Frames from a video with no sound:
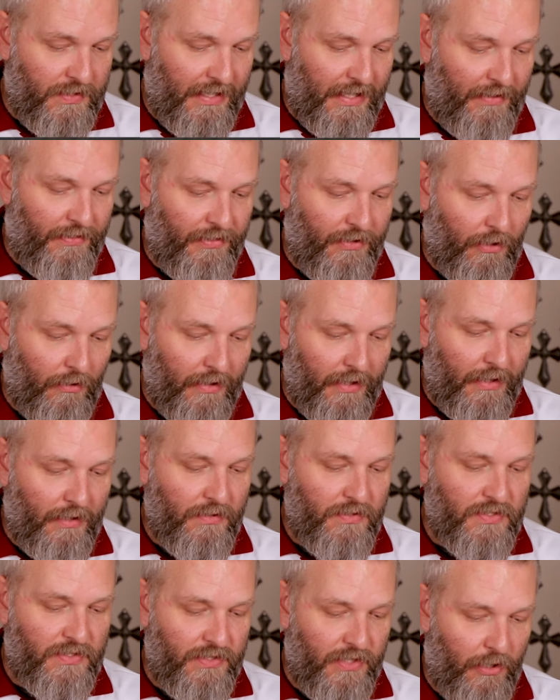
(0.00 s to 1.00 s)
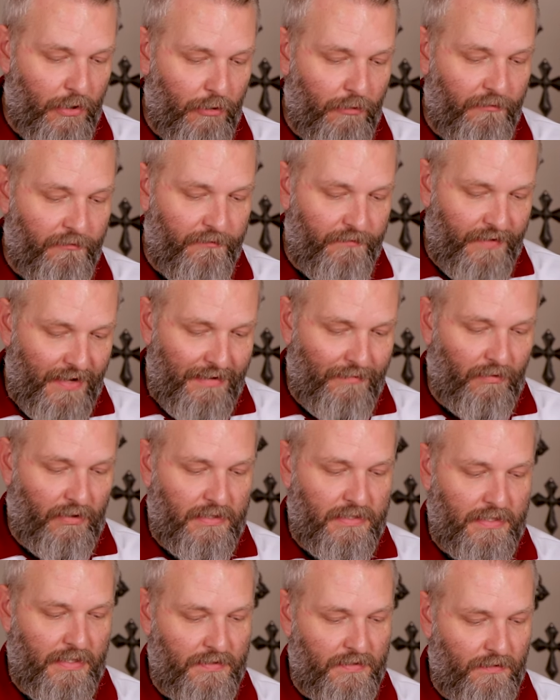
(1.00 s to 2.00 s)
and there is no
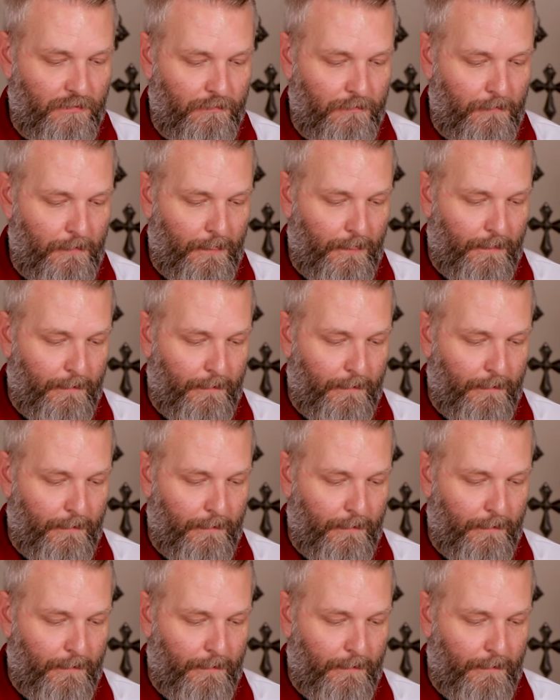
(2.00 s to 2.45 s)
favoritism."